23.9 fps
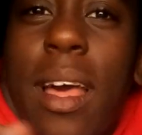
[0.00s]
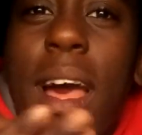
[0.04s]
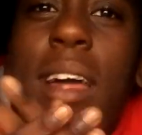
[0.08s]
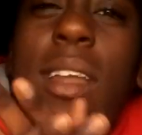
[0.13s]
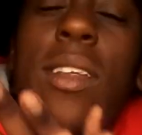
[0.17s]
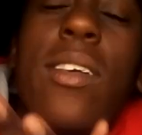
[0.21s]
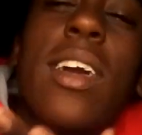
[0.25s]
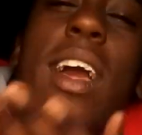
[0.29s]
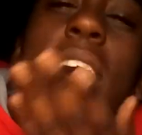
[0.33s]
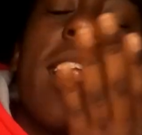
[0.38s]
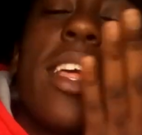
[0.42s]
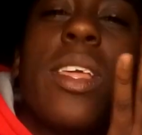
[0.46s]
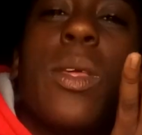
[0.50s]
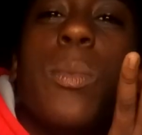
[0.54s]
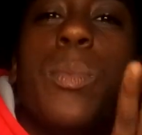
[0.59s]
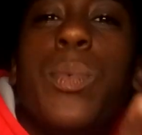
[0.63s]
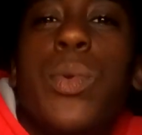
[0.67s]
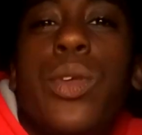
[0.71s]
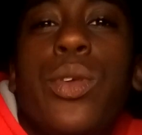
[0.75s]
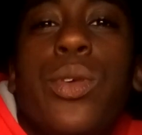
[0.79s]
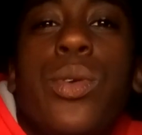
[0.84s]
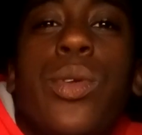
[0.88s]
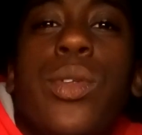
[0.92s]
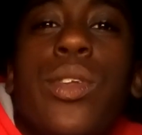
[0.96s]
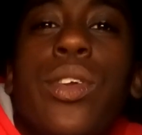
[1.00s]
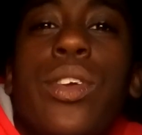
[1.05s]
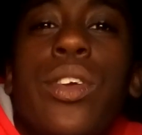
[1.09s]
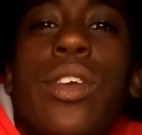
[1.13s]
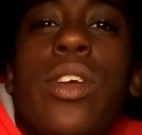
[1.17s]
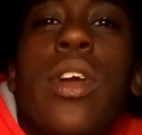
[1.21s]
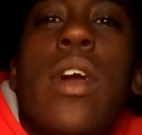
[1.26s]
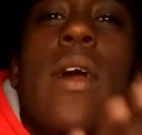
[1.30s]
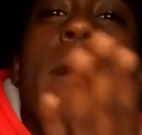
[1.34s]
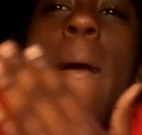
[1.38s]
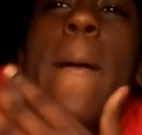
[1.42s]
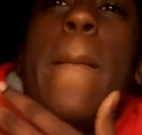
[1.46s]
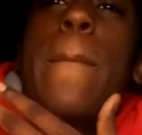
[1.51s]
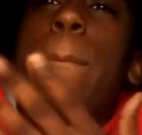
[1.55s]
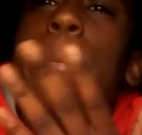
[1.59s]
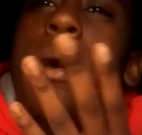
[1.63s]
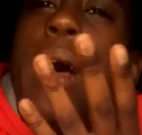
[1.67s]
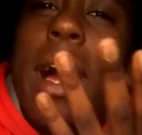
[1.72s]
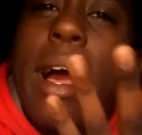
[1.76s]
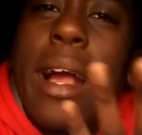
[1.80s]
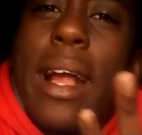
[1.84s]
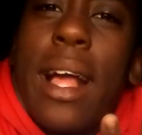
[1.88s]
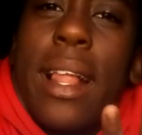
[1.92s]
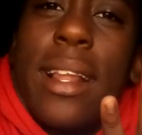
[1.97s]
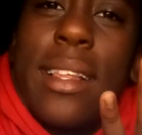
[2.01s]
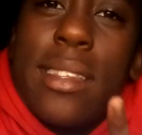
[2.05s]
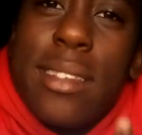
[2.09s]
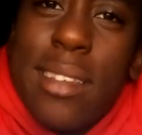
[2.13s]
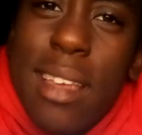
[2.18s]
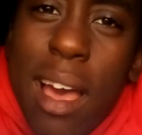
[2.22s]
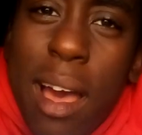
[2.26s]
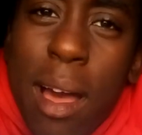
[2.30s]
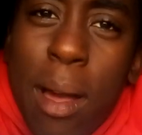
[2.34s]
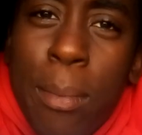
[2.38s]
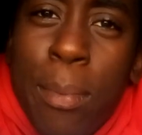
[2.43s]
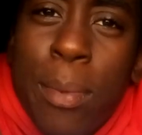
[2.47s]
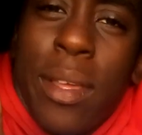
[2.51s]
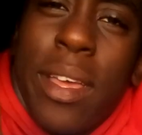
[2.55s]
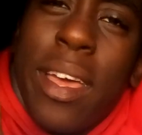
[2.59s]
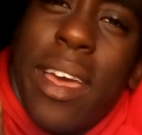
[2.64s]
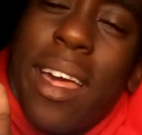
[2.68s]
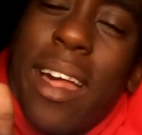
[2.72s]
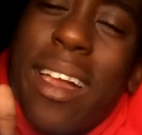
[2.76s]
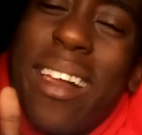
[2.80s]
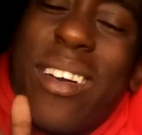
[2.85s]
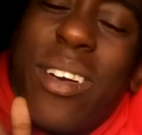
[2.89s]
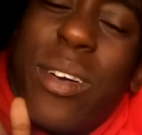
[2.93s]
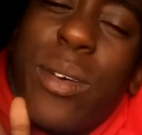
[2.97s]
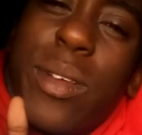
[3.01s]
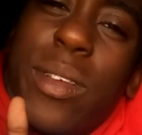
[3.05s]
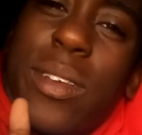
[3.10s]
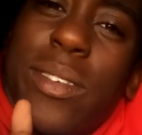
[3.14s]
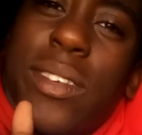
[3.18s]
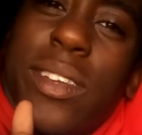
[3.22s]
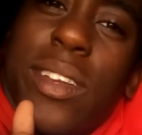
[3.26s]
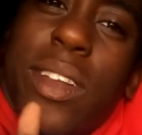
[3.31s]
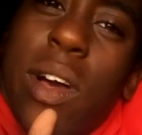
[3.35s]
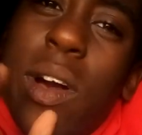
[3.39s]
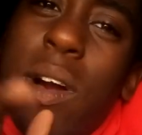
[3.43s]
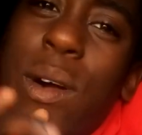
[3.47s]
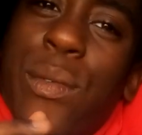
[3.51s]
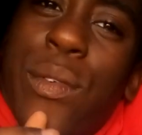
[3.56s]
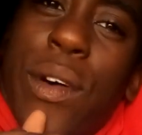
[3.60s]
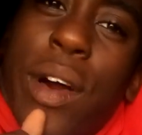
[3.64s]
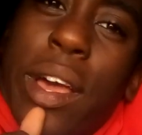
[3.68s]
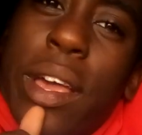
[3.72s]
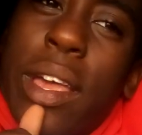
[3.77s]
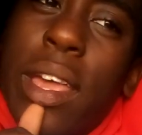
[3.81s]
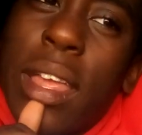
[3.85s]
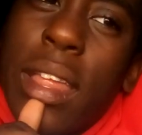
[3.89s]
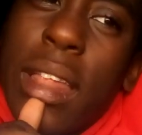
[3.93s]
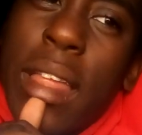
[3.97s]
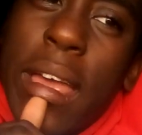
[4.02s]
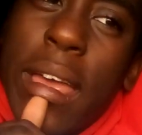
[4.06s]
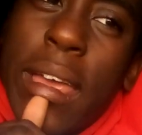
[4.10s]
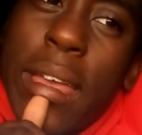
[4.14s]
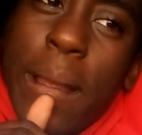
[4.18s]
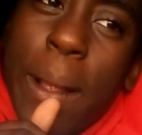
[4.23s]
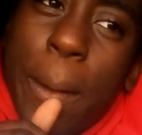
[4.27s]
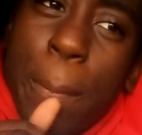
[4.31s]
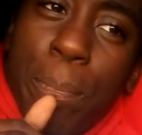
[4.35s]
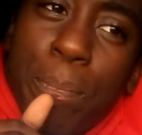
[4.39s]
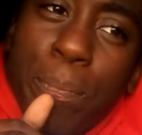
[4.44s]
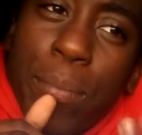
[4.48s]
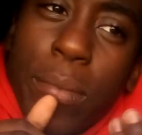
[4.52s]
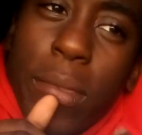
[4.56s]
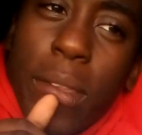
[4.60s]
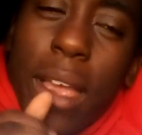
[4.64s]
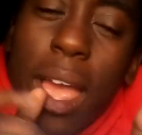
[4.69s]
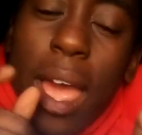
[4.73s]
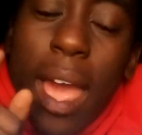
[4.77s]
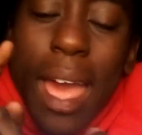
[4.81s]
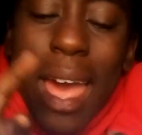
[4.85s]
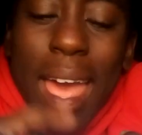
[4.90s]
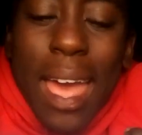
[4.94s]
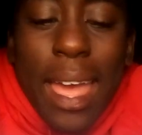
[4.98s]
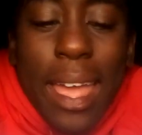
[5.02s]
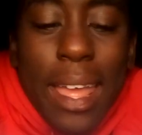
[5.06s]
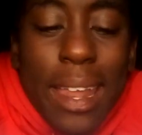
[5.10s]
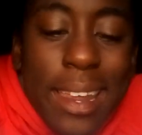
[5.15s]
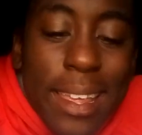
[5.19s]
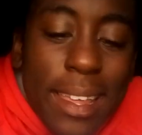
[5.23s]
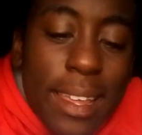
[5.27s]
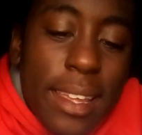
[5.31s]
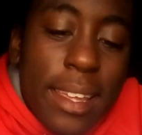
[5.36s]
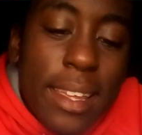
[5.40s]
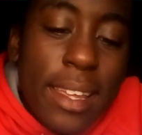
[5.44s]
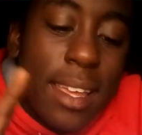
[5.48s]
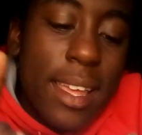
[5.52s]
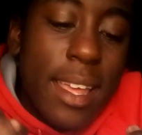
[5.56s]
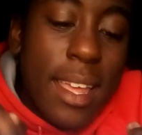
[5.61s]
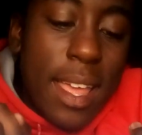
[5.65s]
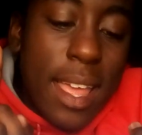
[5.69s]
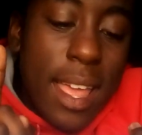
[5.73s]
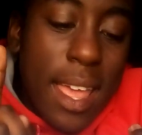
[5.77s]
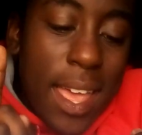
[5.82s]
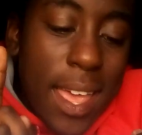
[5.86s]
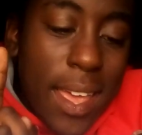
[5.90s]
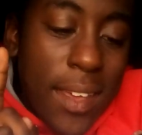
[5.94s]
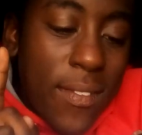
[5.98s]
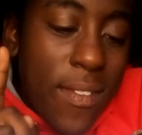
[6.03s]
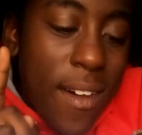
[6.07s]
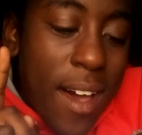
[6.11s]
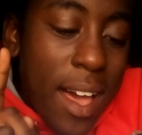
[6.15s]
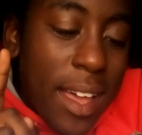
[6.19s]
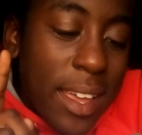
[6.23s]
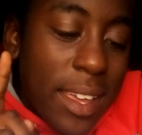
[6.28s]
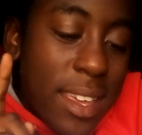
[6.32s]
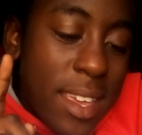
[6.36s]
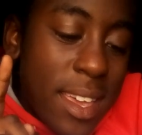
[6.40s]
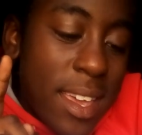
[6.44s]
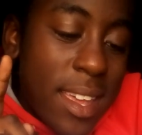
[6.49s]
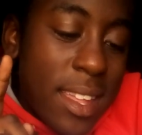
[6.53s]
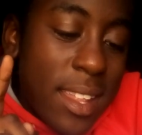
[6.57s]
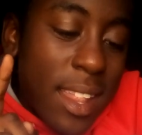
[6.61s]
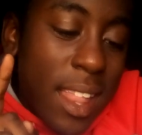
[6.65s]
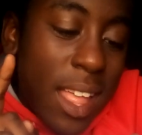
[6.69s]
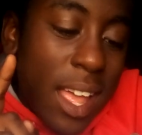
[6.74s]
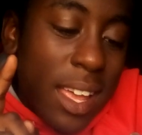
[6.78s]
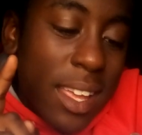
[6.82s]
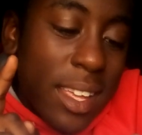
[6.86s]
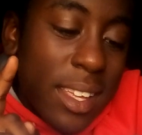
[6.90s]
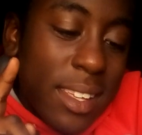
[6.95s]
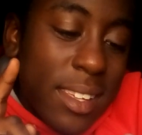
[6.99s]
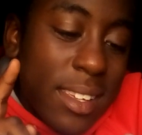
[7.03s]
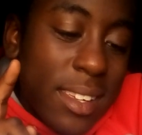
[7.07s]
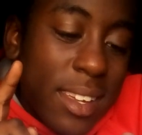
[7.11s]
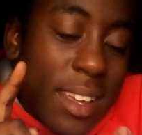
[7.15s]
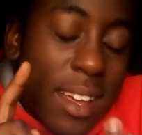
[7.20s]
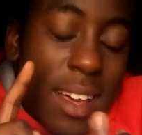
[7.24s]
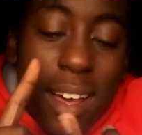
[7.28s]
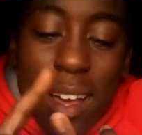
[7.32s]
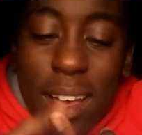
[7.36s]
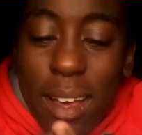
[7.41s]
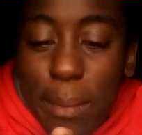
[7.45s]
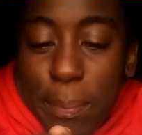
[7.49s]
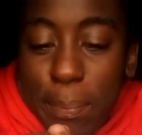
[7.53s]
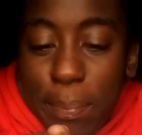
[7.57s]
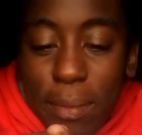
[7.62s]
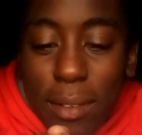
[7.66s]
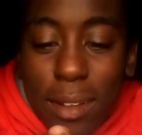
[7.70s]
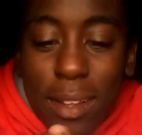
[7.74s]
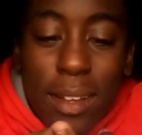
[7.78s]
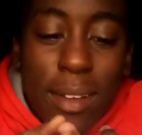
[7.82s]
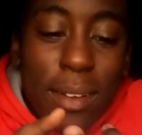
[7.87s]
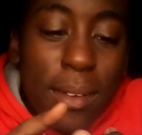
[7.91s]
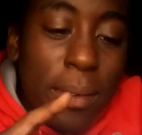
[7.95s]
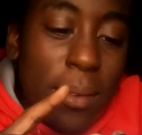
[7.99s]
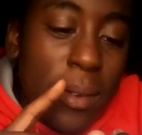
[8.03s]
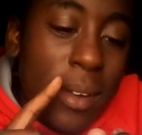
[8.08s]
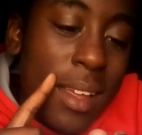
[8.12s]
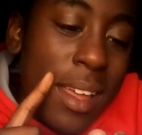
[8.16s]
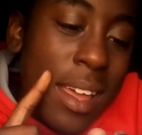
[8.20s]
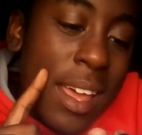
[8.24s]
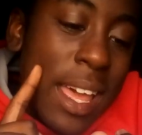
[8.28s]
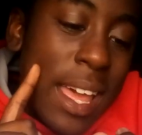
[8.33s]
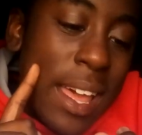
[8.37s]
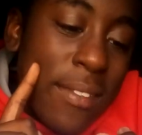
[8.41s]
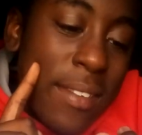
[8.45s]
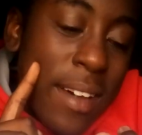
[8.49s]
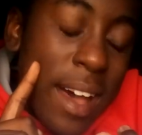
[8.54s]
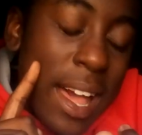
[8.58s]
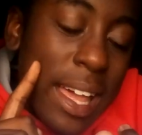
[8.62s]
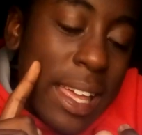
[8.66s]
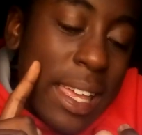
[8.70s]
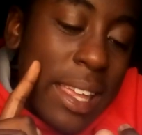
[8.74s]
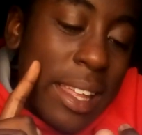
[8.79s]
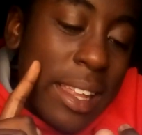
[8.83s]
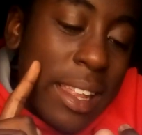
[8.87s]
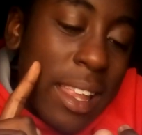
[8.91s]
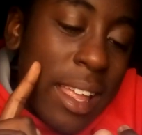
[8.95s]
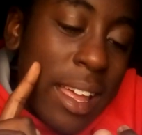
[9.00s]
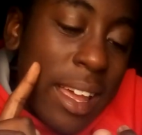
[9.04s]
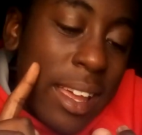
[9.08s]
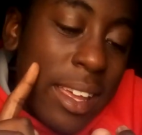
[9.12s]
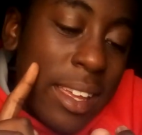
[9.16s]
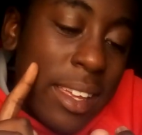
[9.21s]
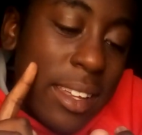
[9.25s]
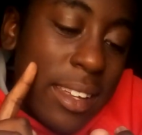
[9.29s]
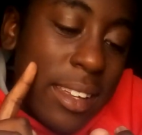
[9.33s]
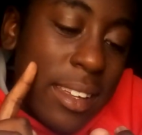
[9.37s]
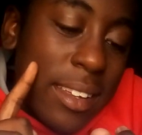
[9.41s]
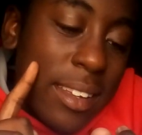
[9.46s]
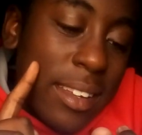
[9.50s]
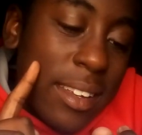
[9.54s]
I don't got a computer, but I got a tablet, and I don't even know if I can, like, edit, if I can, like, upload, if I can, like,